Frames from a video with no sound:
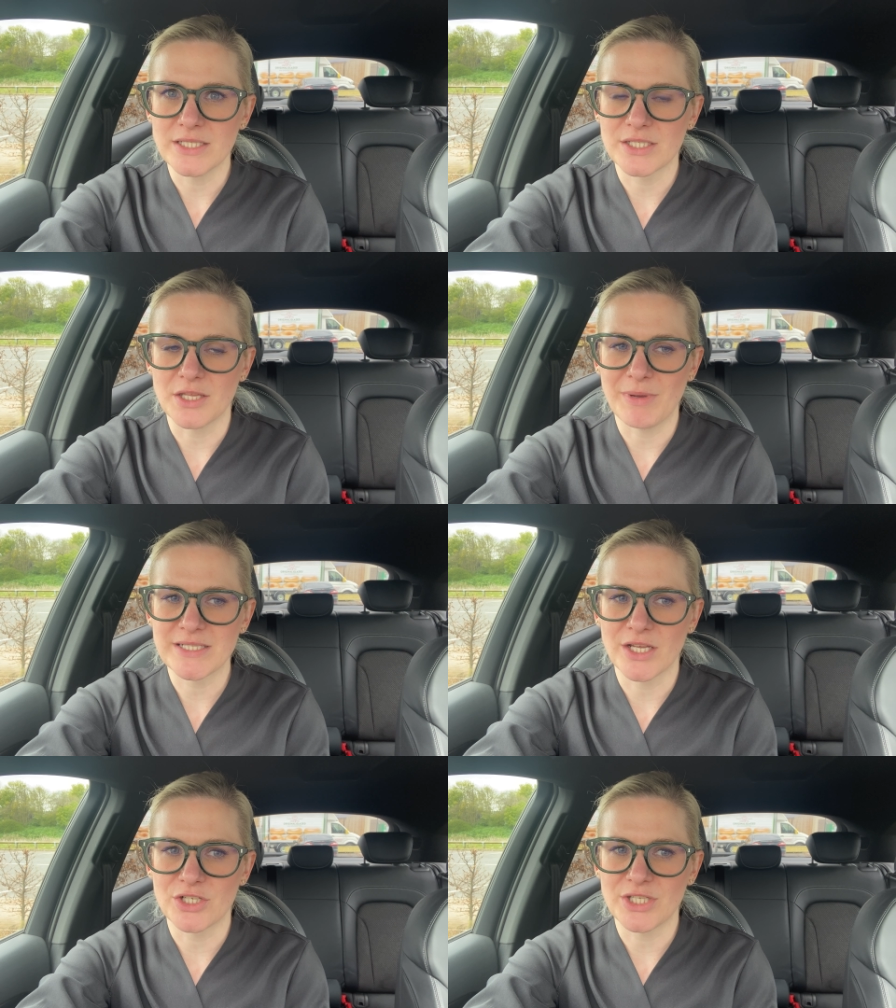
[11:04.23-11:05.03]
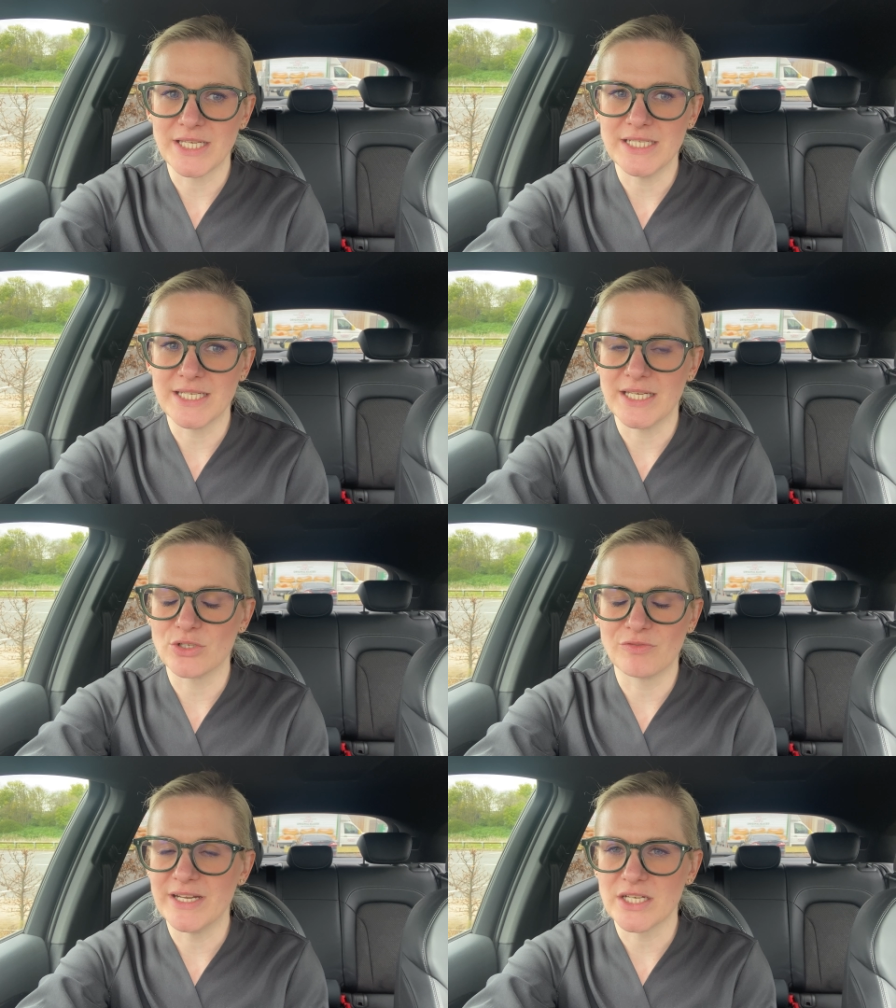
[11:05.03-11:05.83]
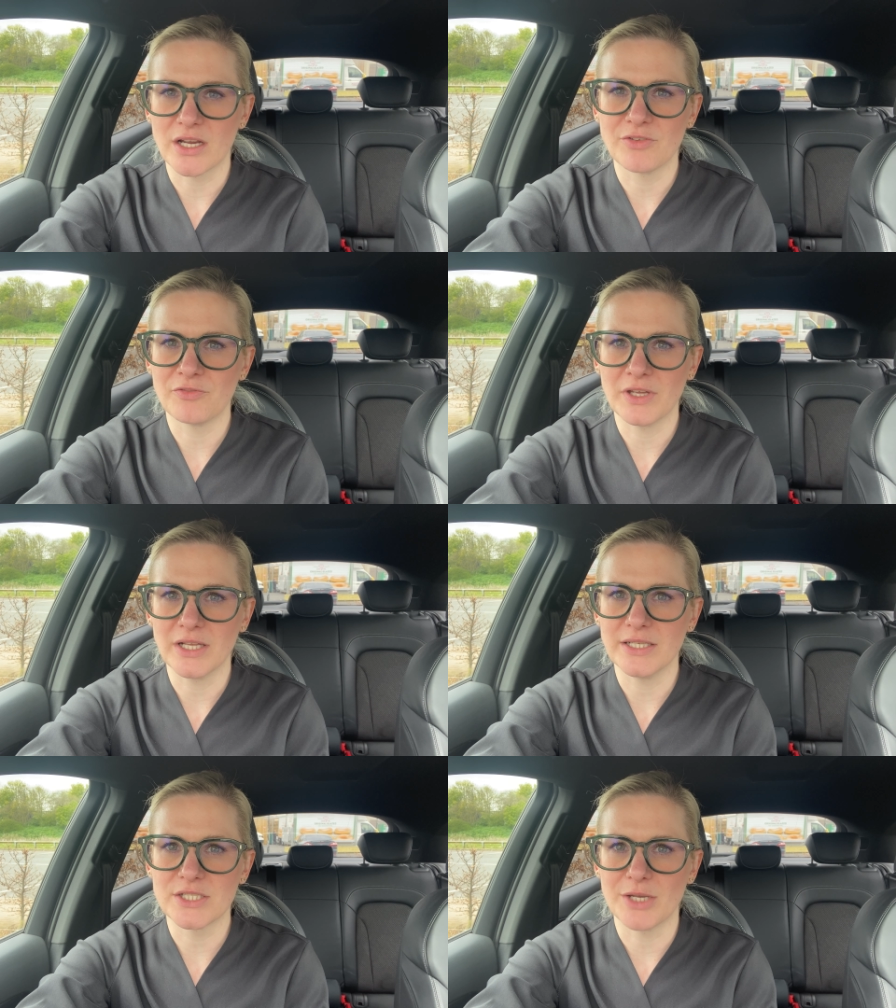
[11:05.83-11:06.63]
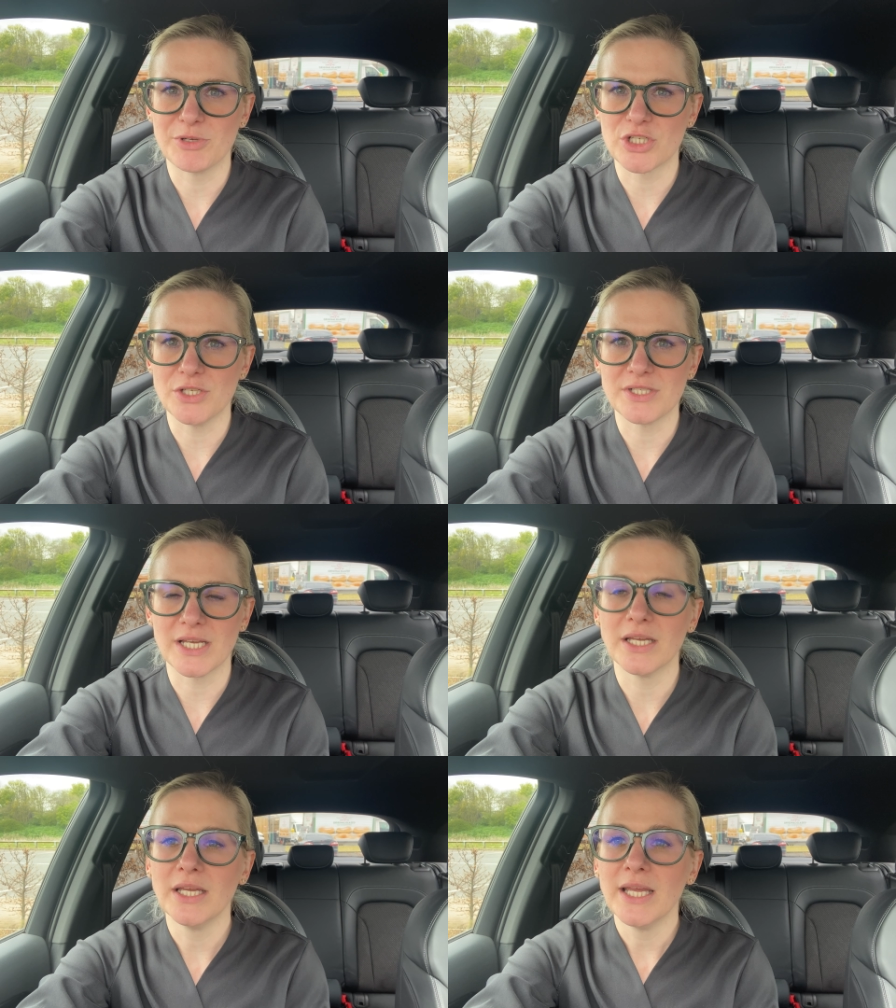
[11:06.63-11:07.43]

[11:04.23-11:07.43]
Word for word: So the massage that he did already I can feel is so much looser.